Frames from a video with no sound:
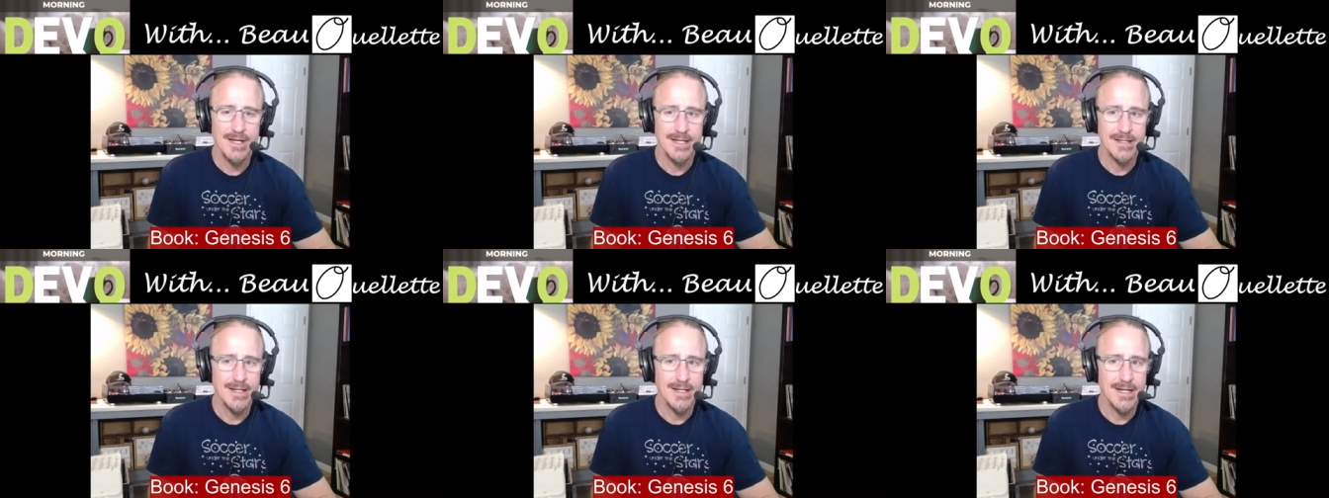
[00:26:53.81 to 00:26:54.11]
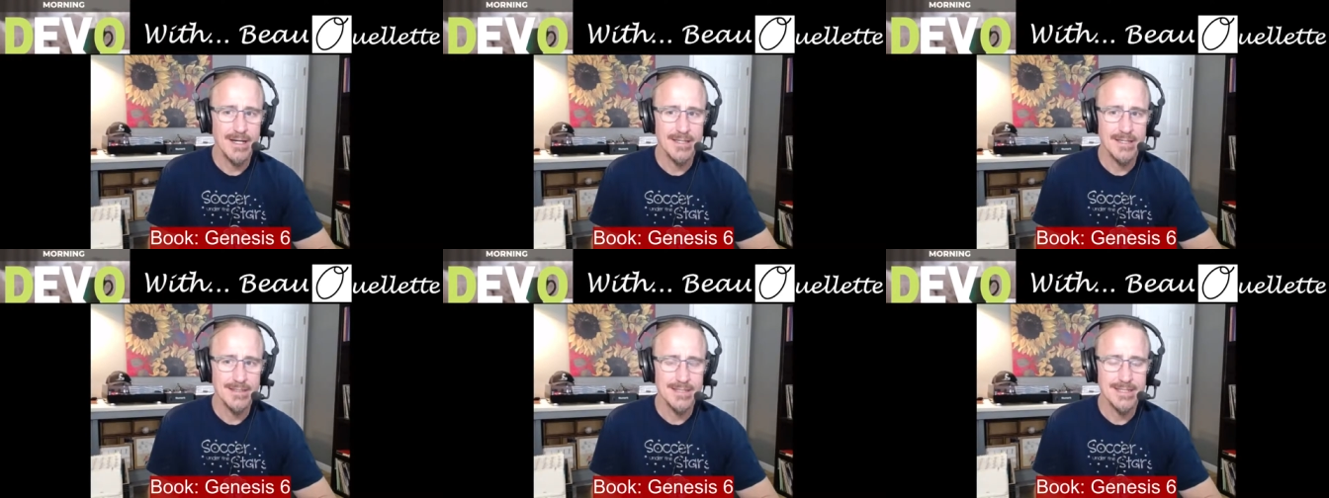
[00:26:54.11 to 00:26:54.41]

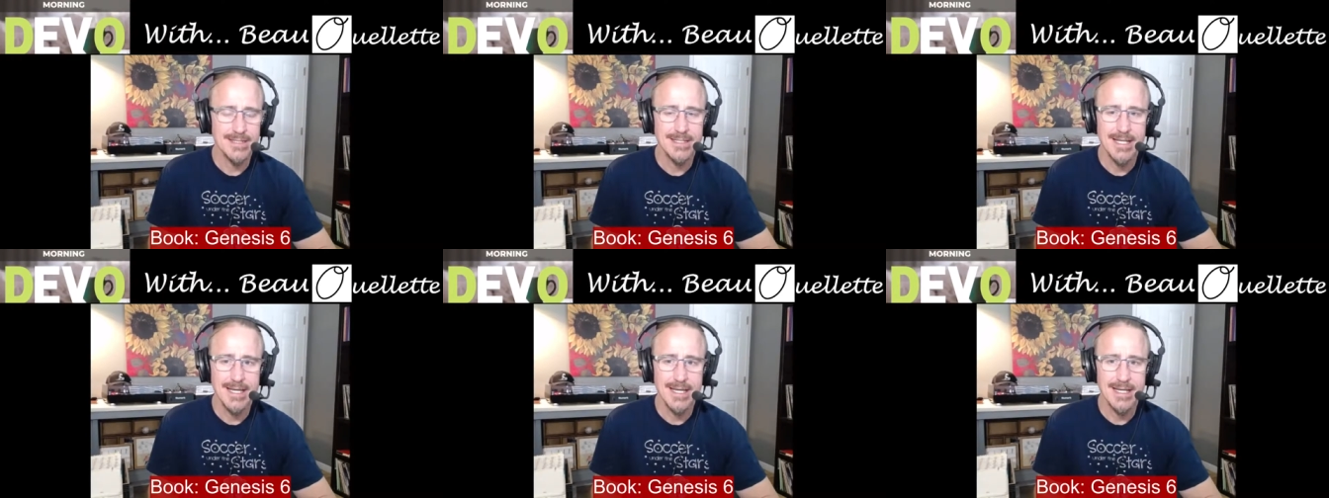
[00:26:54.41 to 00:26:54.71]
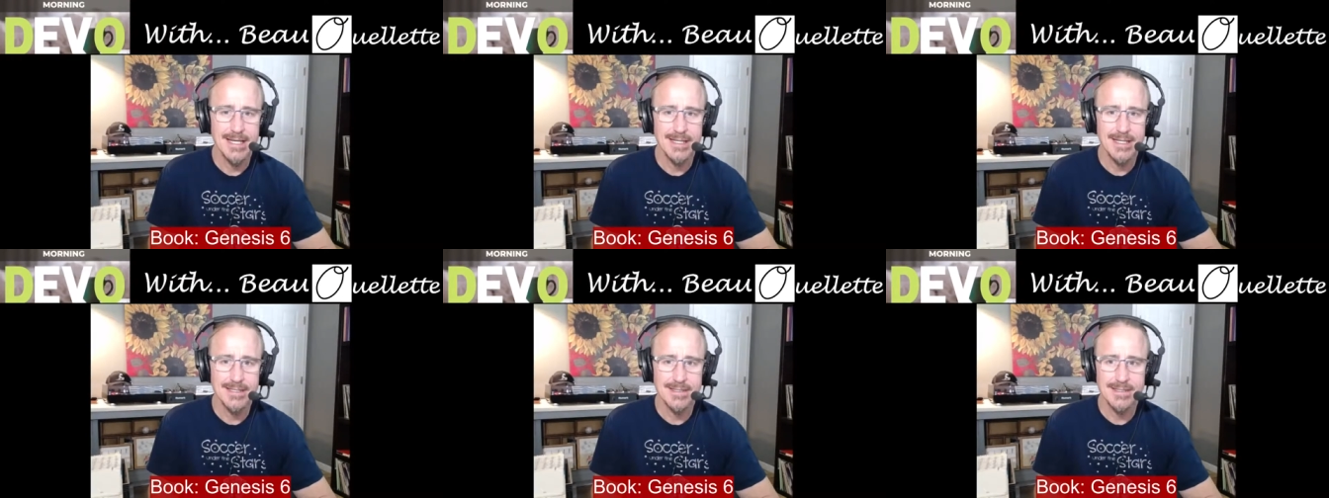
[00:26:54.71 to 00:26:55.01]
God
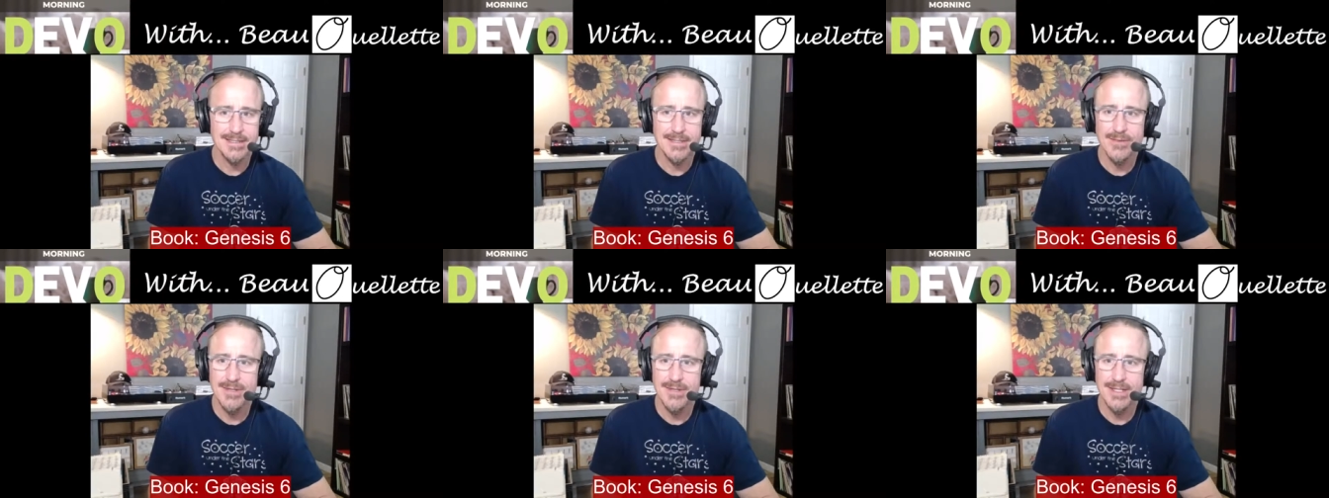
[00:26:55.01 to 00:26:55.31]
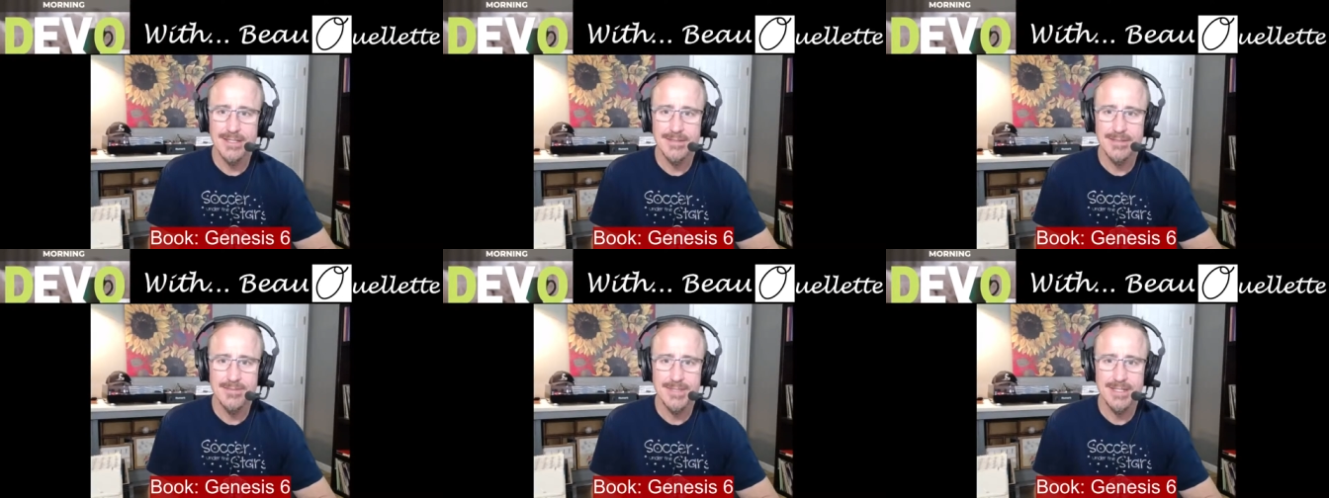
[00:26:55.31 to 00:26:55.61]
today is going
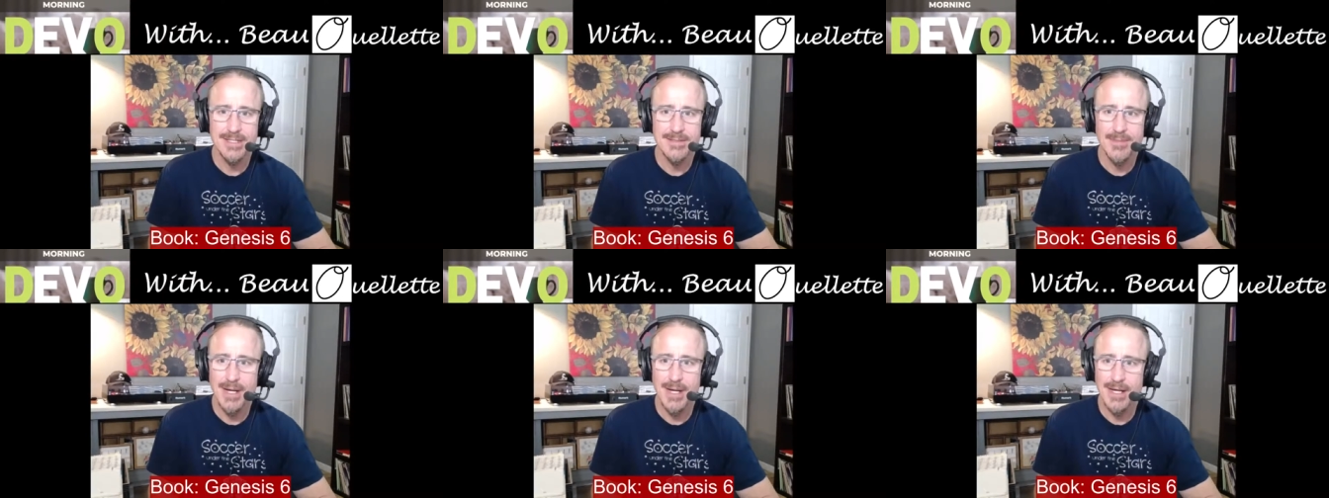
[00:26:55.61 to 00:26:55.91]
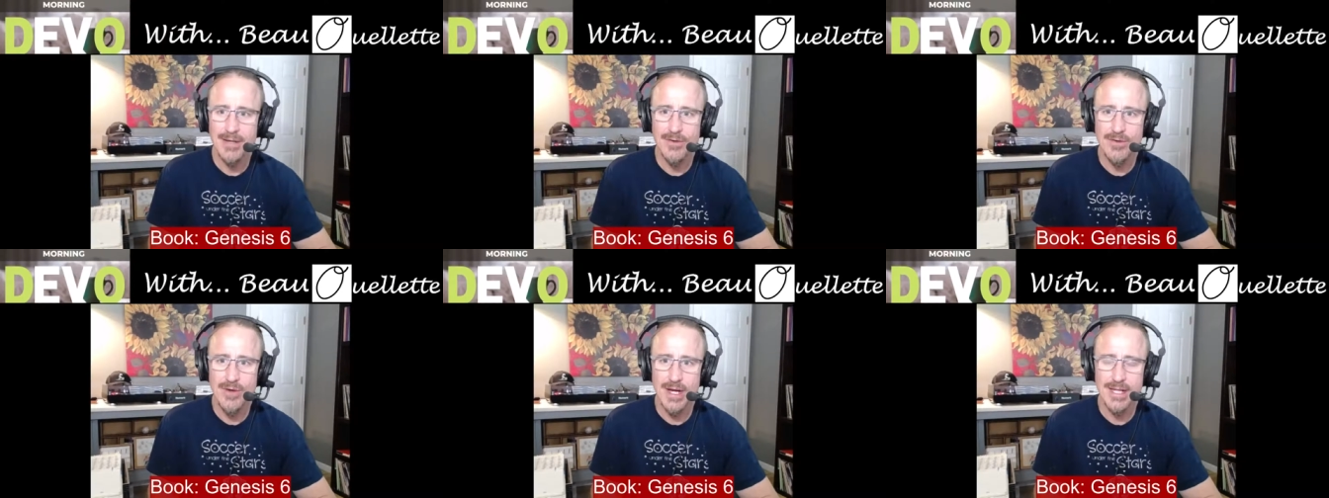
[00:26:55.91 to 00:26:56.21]
to be by
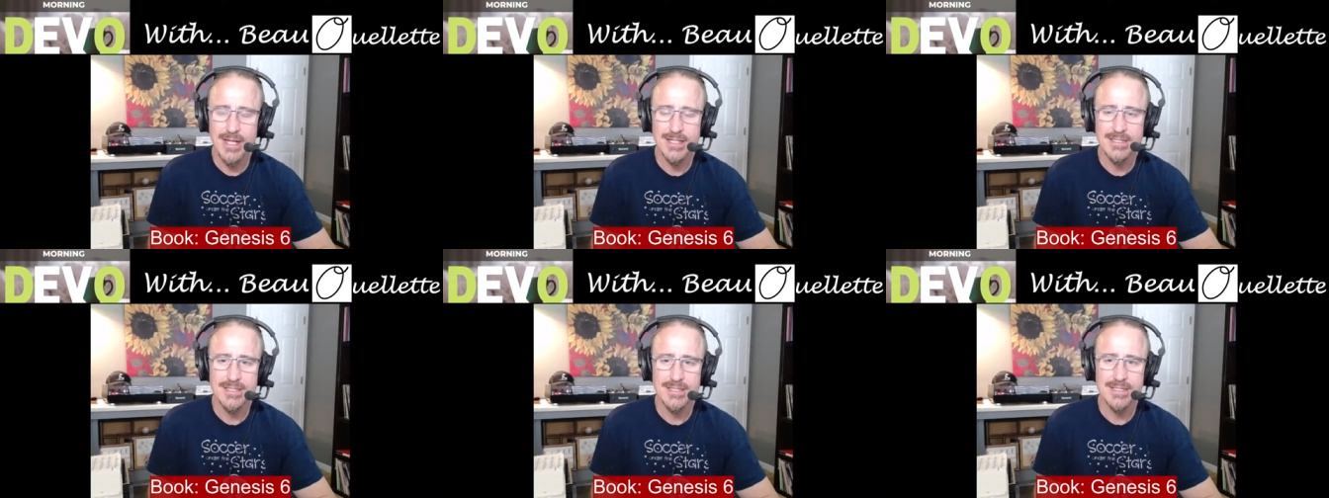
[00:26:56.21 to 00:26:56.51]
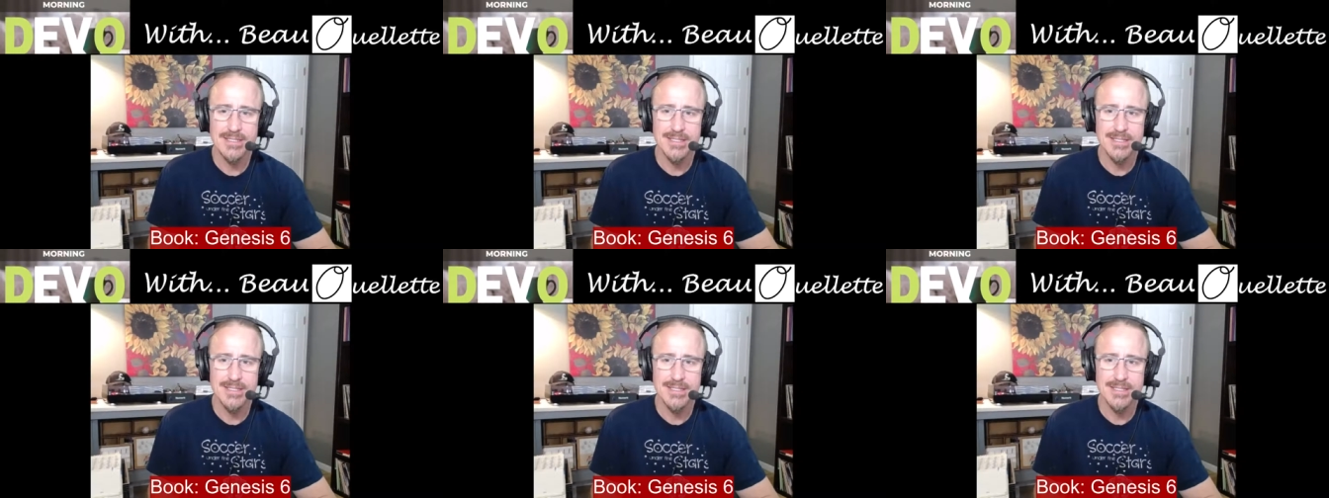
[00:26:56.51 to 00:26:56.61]
grace.